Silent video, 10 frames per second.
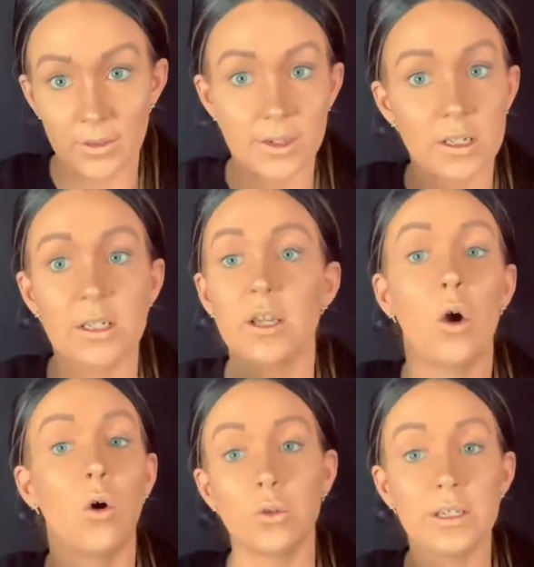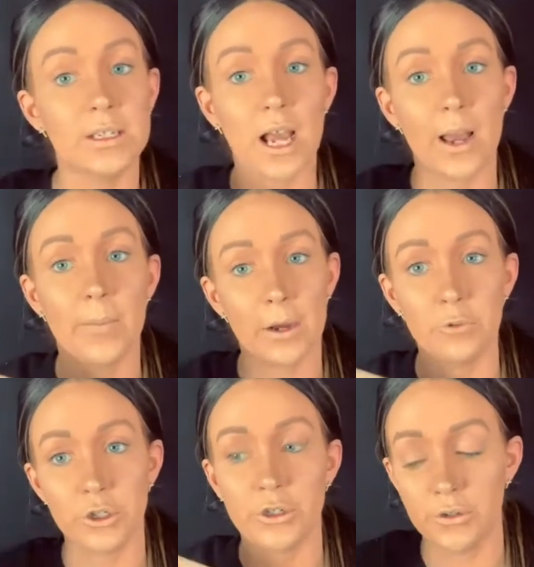This is the only time I
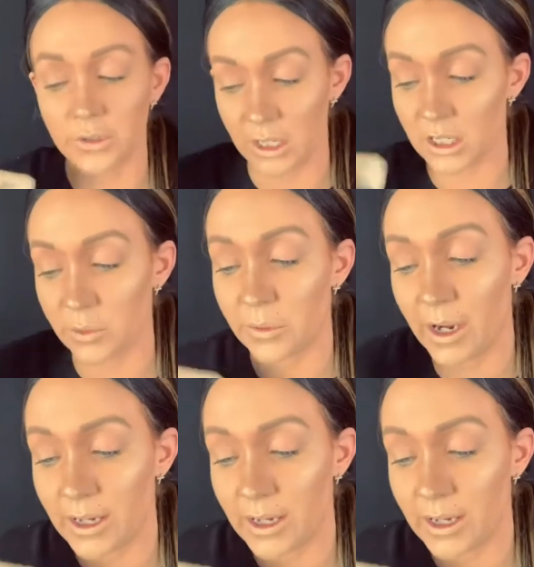will use this spray